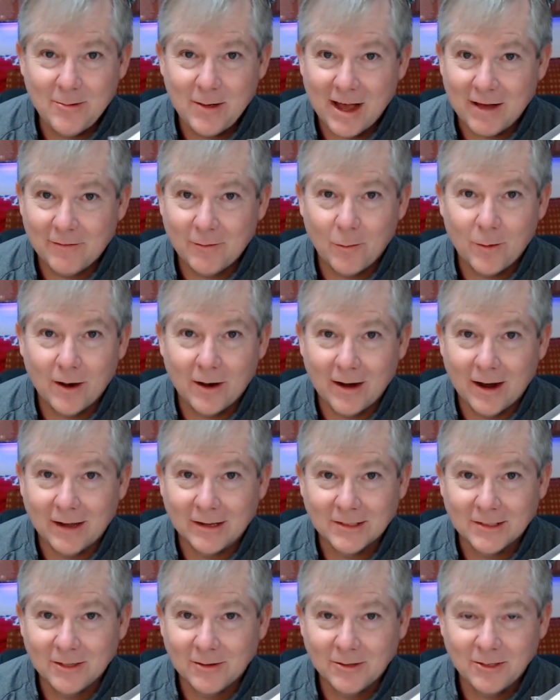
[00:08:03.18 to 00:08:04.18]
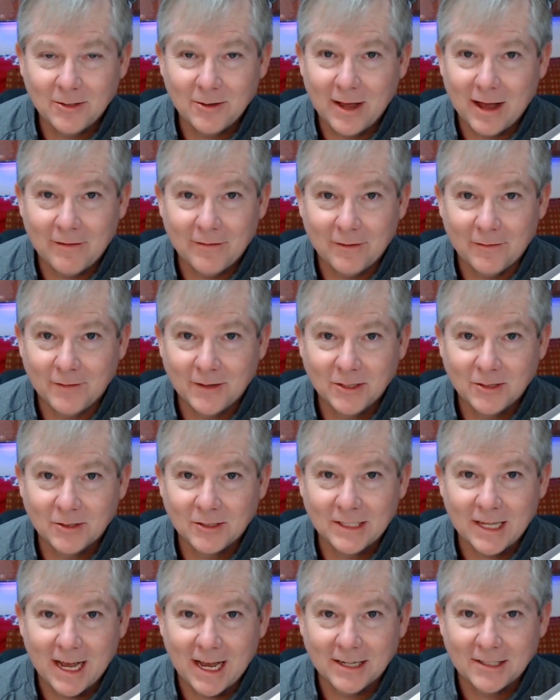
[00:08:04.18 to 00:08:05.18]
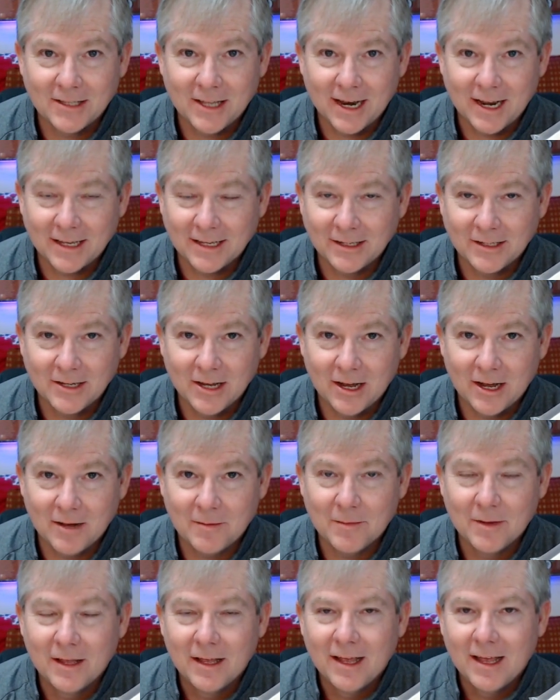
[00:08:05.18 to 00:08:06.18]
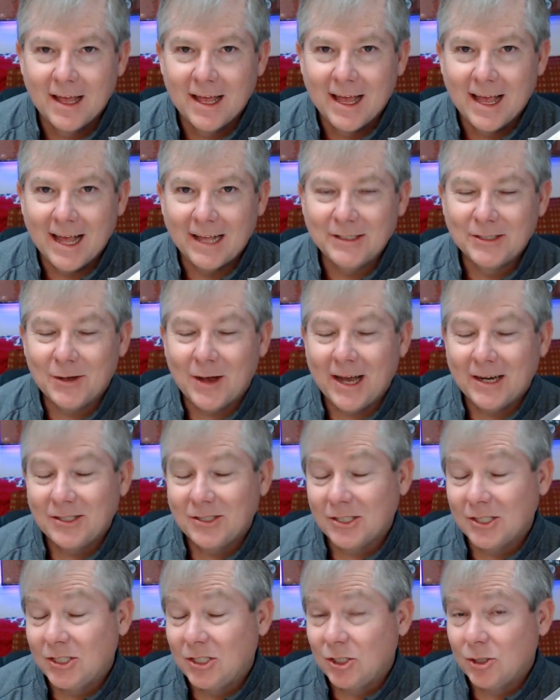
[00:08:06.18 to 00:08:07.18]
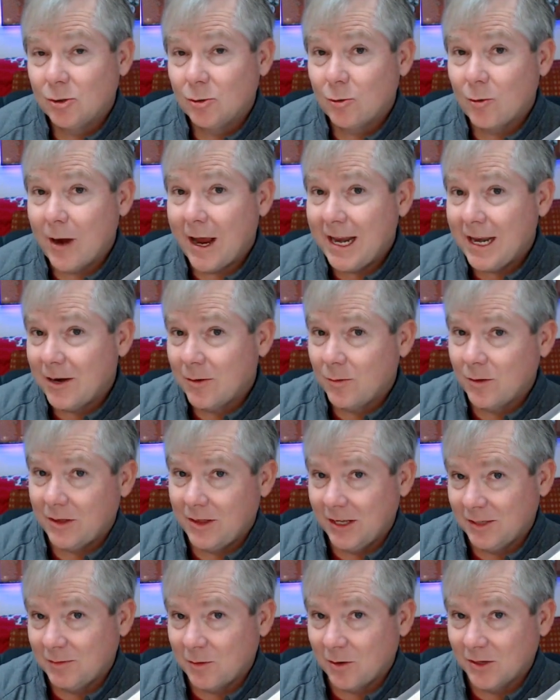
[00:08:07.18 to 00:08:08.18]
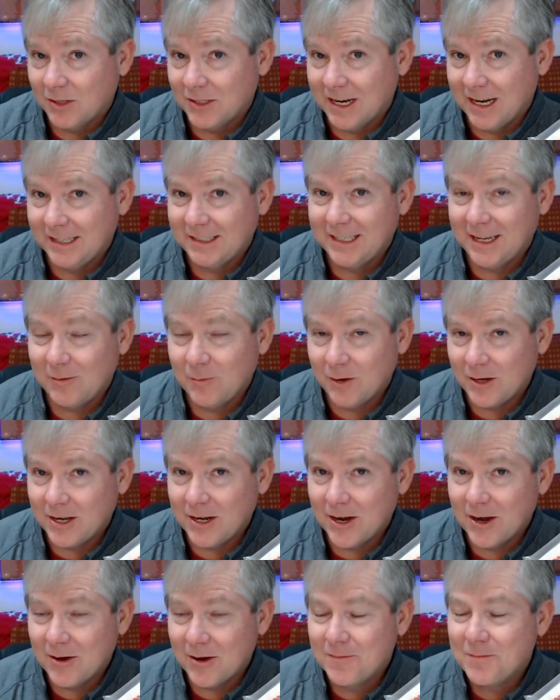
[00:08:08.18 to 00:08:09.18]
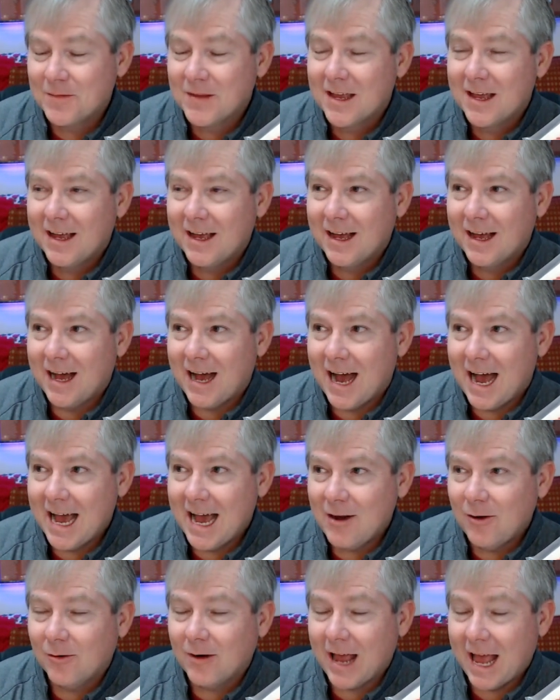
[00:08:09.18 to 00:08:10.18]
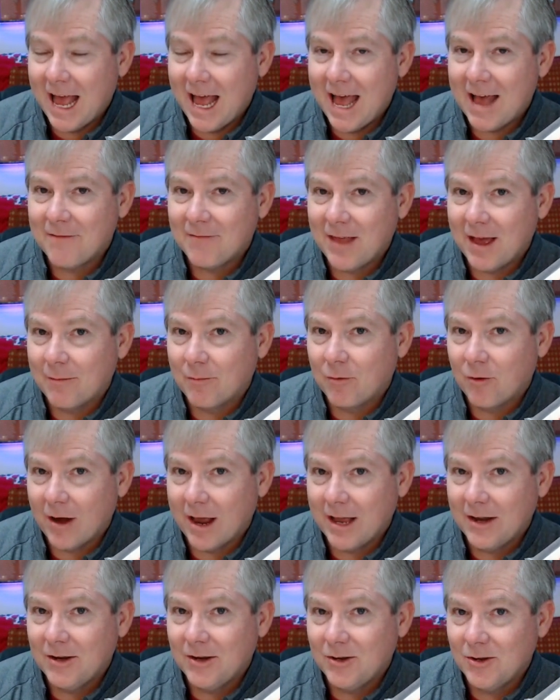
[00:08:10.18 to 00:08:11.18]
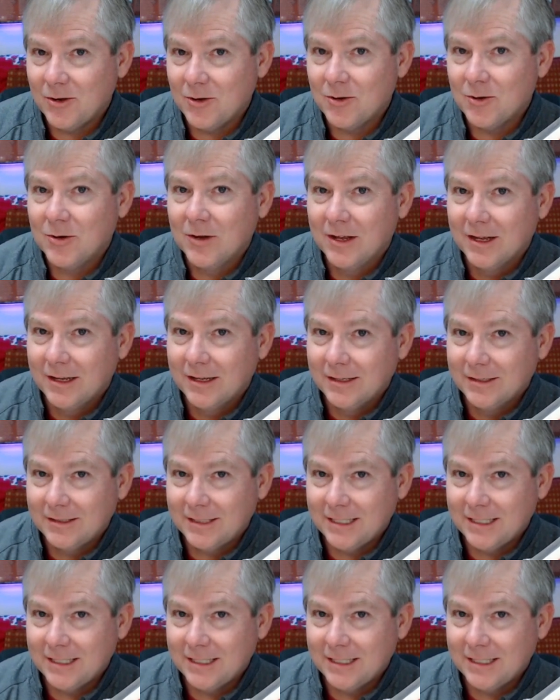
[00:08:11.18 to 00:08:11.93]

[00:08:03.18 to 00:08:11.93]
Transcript: "You have a warehouse, don't you have a Vigil sash that I could come?" And so I actually traded with this person. I said, "Well, I don't have that brand new